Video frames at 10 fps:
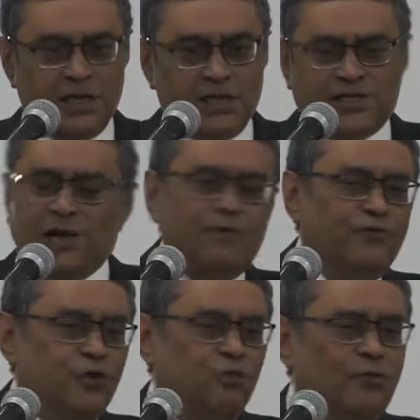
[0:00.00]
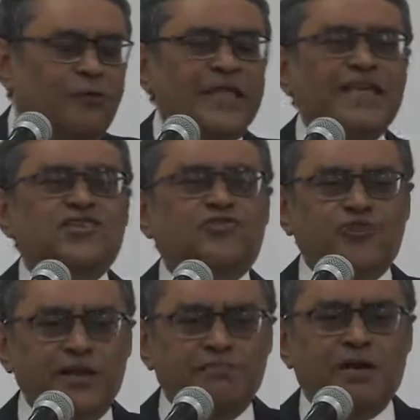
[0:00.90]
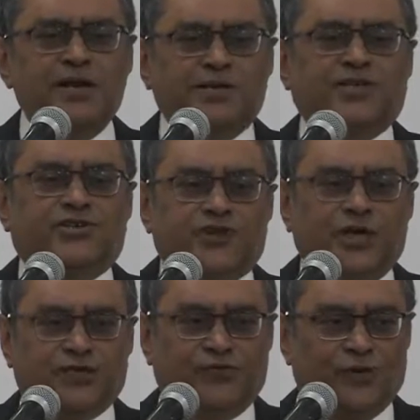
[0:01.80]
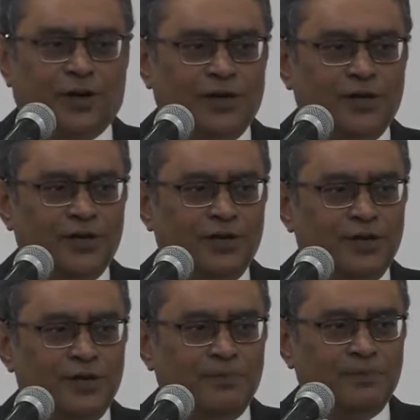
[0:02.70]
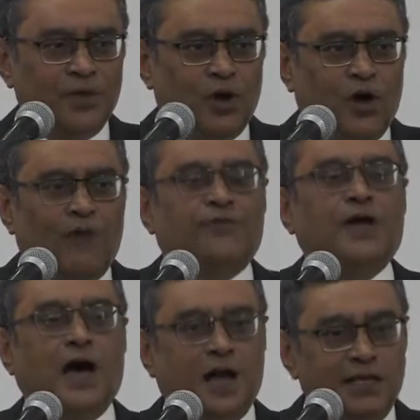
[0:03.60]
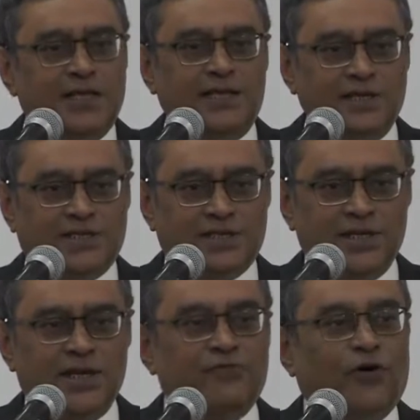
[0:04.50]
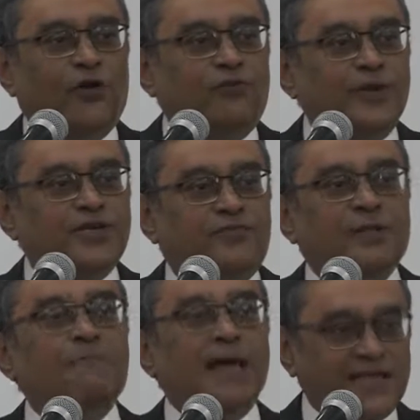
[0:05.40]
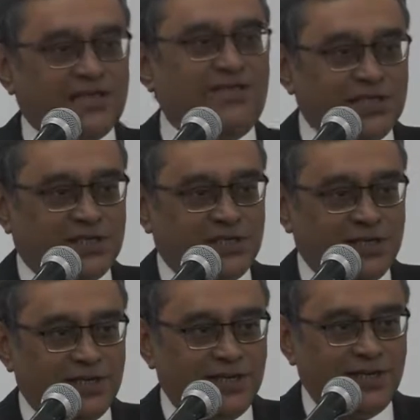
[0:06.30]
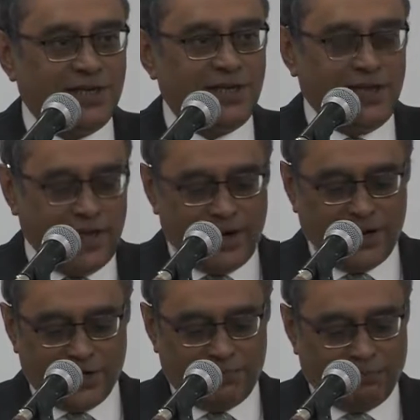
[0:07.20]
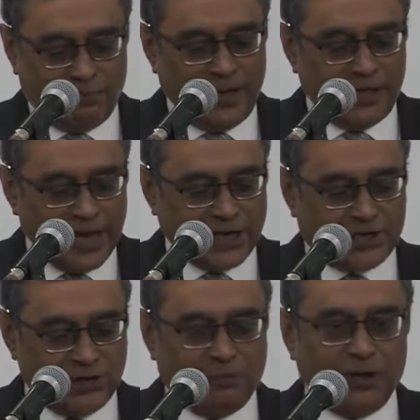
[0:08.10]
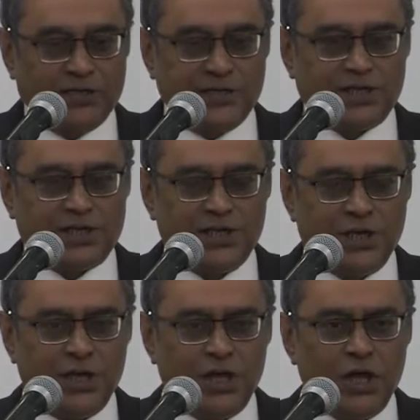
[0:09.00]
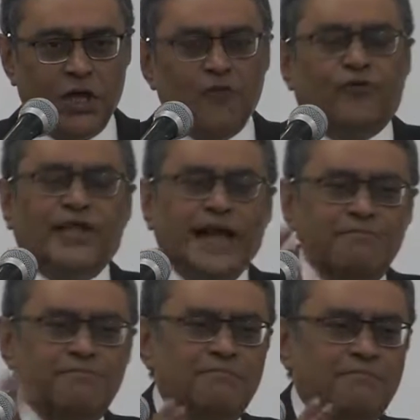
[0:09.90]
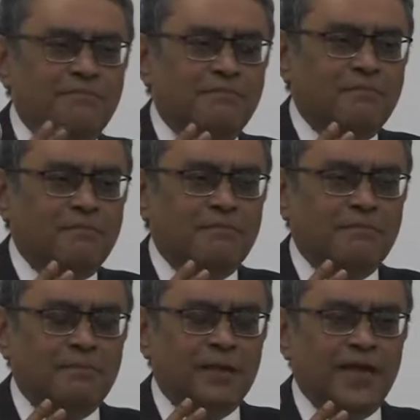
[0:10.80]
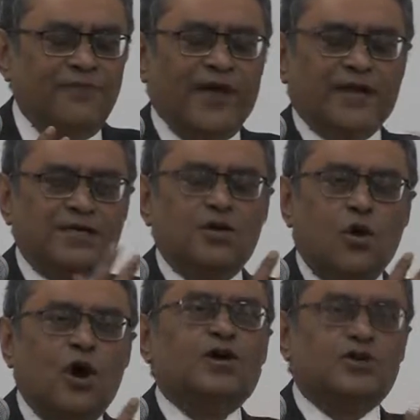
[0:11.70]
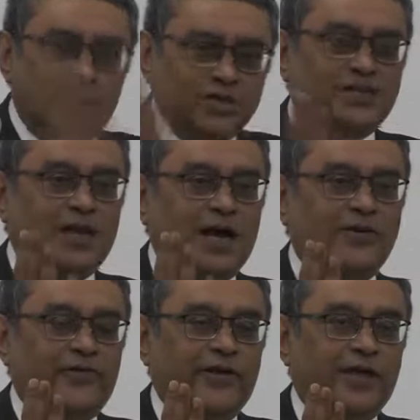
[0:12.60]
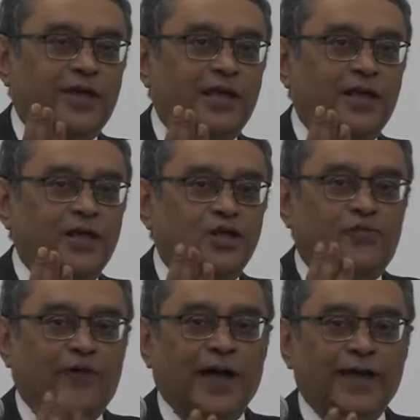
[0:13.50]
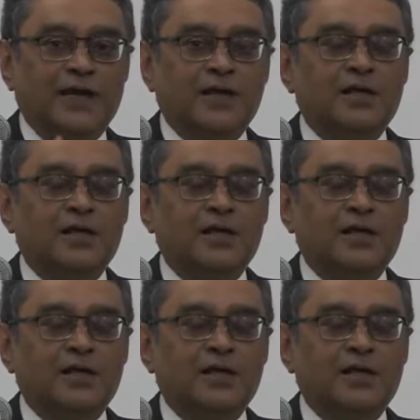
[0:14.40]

some of whom were extremely distrustful of Gandhi's involvement of the masses in Indian in national politics. For them, in fact, across the country, you find